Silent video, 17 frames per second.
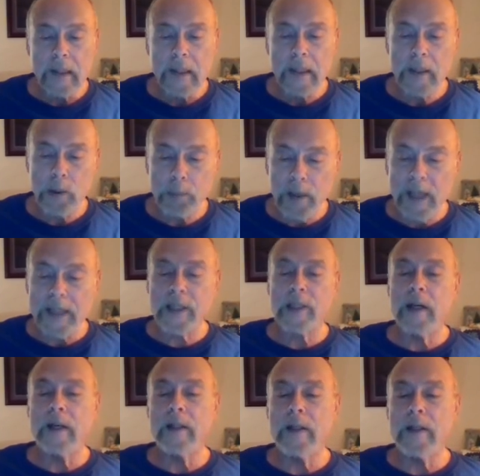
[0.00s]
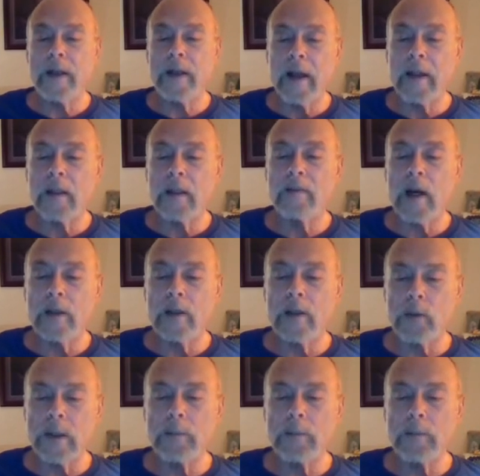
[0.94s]
especially the death of our
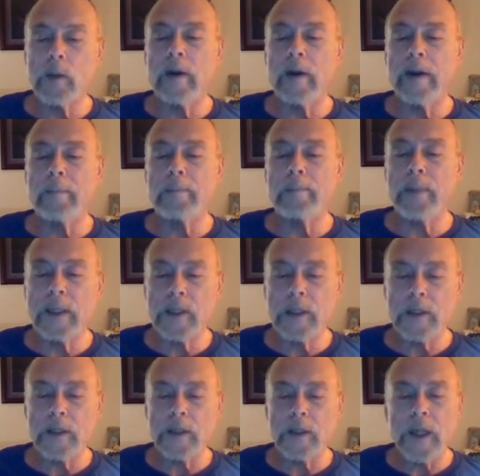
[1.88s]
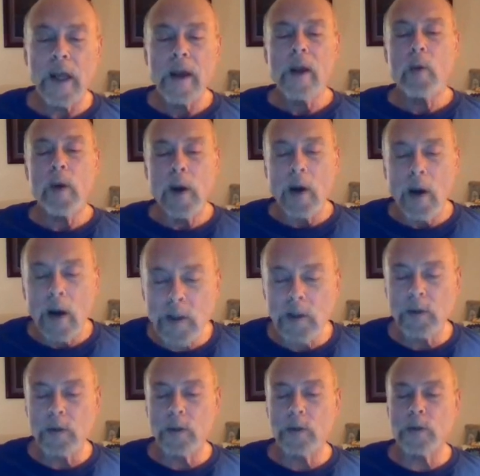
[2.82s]
dreams or ambitions, we
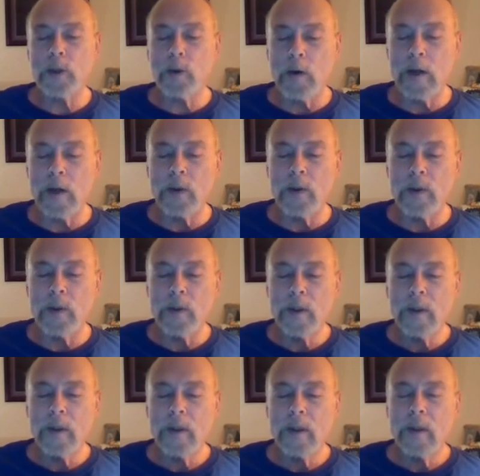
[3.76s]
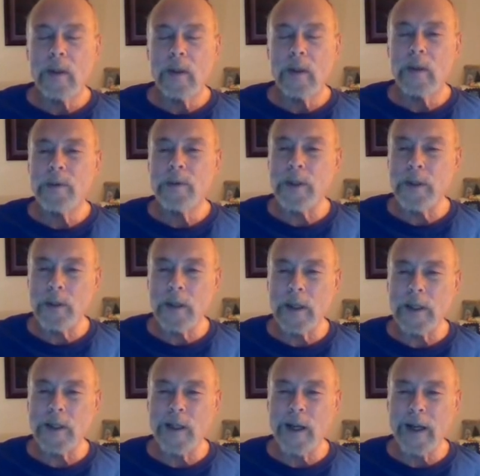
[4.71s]
also struggle with
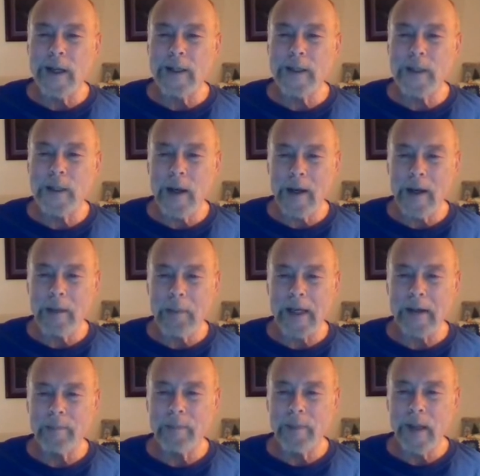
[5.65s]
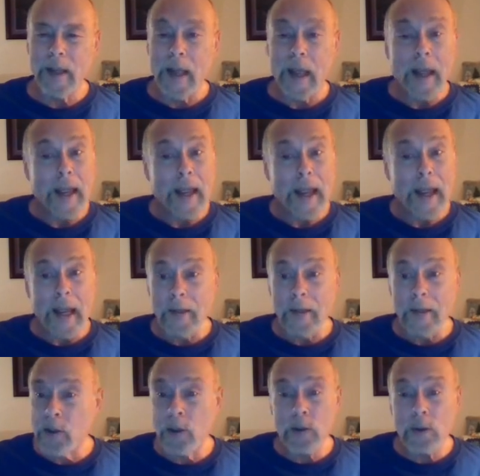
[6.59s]
trusting God's timing. And the
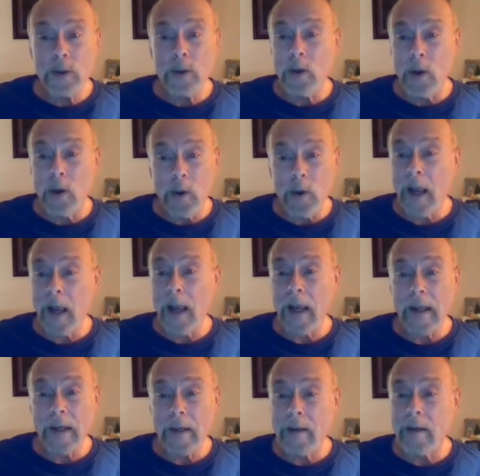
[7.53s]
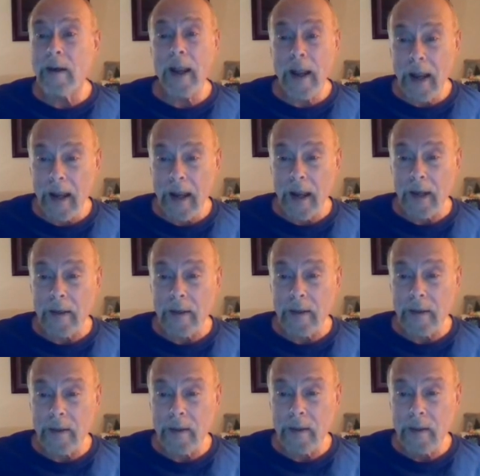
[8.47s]
two go hand in hand.
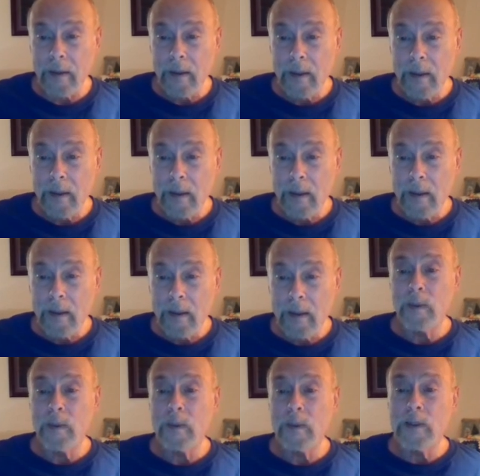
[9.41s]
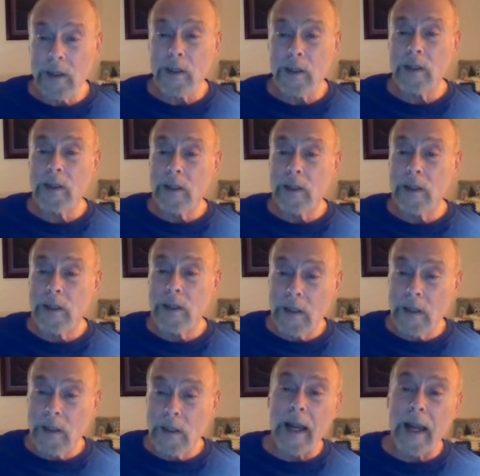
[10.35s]
When Jesus
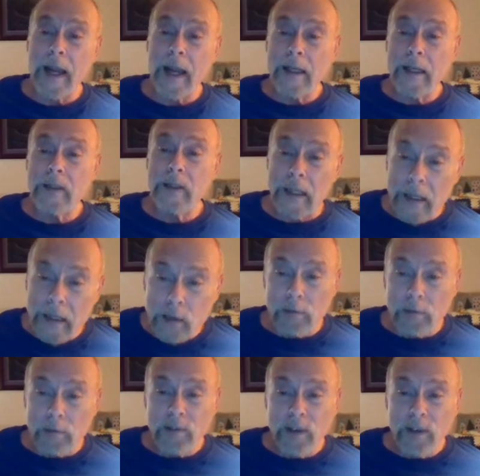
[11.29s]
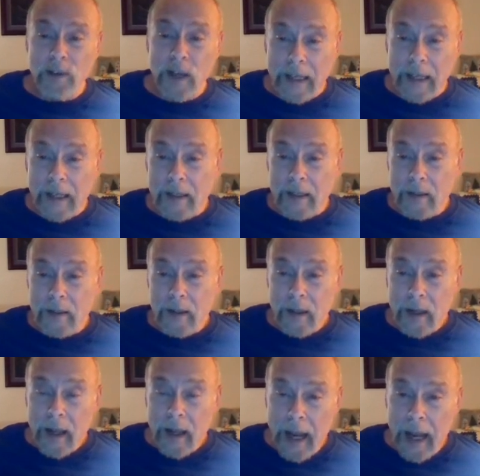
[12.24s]
decides to intervene
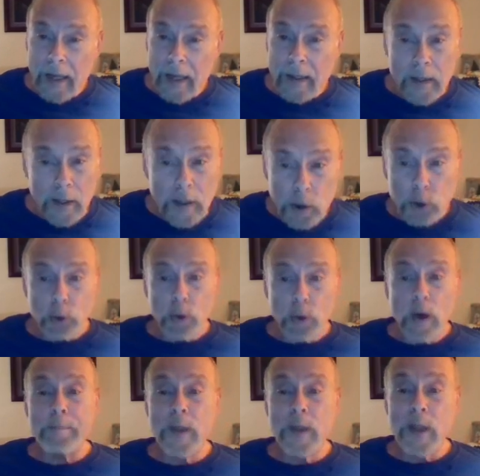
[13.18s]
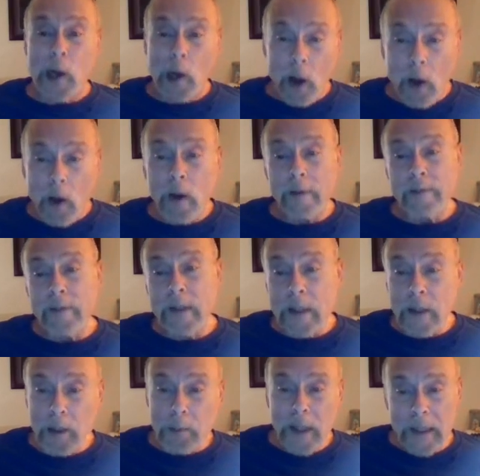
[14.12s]
and disrupt the law of
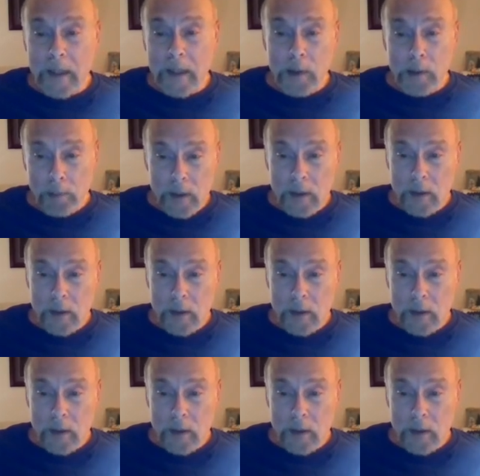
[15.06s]
diminishment,